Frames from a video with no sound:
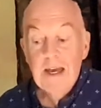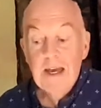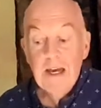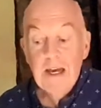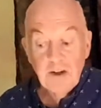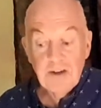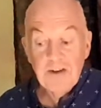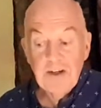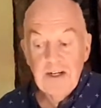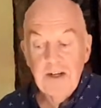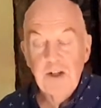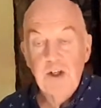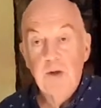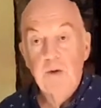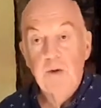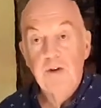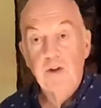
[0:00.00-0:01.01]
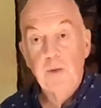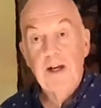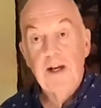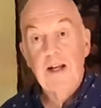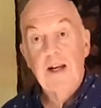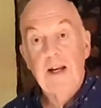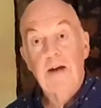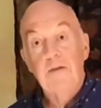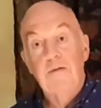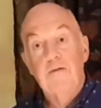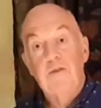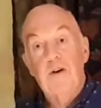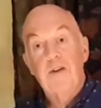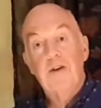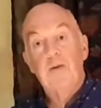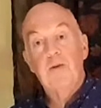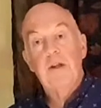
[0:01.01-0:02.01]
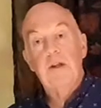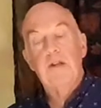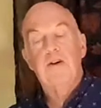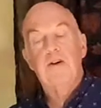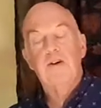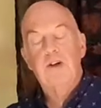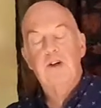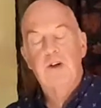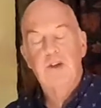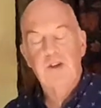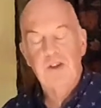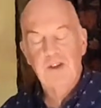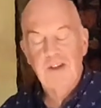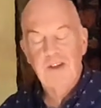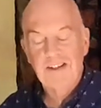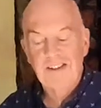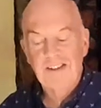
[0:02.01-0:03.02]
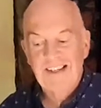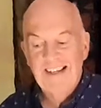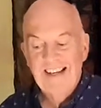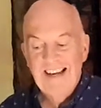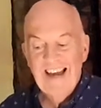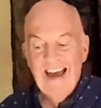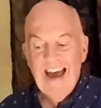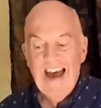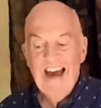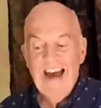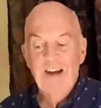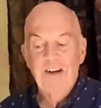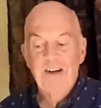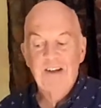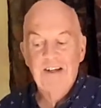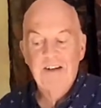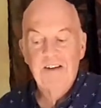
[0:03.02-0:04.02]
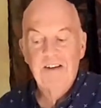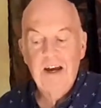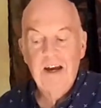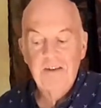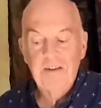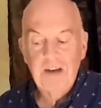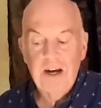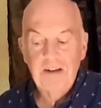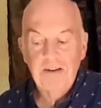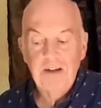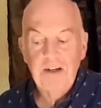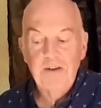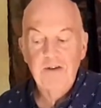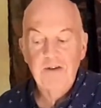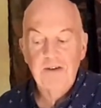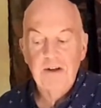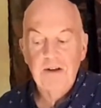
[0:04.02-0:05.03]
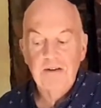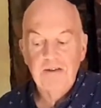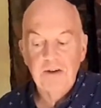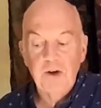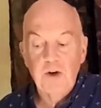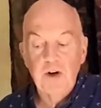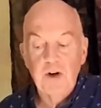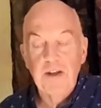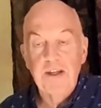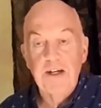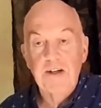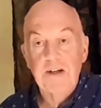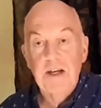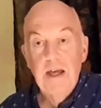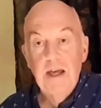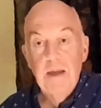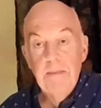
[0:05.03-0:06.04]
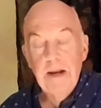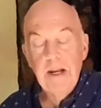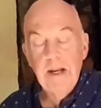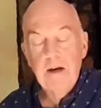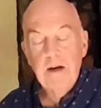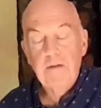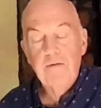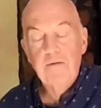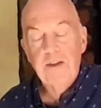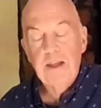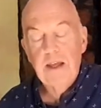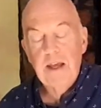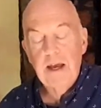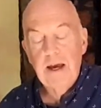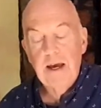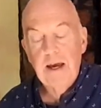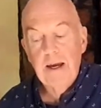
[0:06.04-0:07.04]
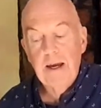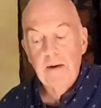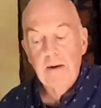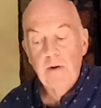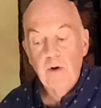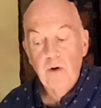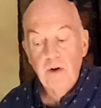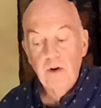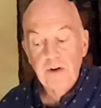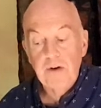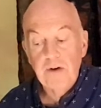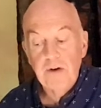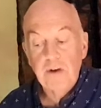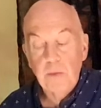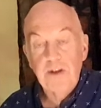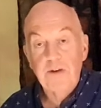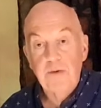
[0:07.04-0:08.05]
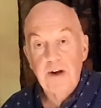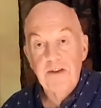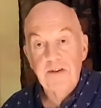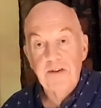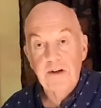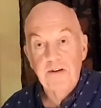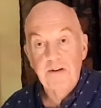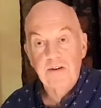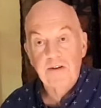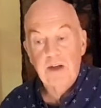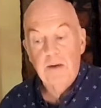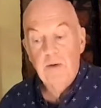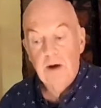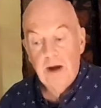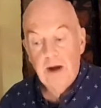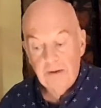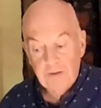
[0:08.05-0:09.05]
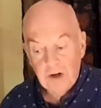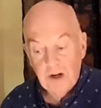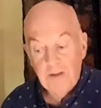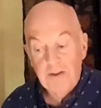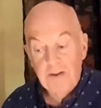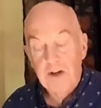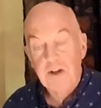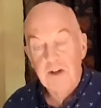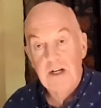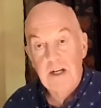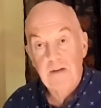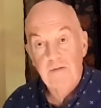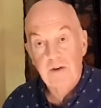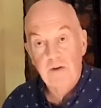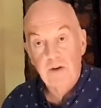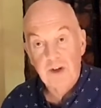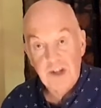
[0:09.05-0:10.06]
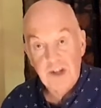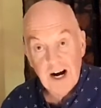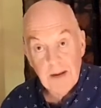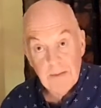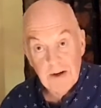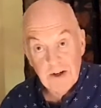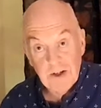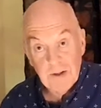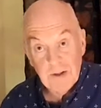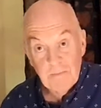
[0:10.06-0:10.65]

just to let you know as well, I further researched Kuschnacht, and it has an interesting story that many of the older Swiss residents have gone there to live in retirement.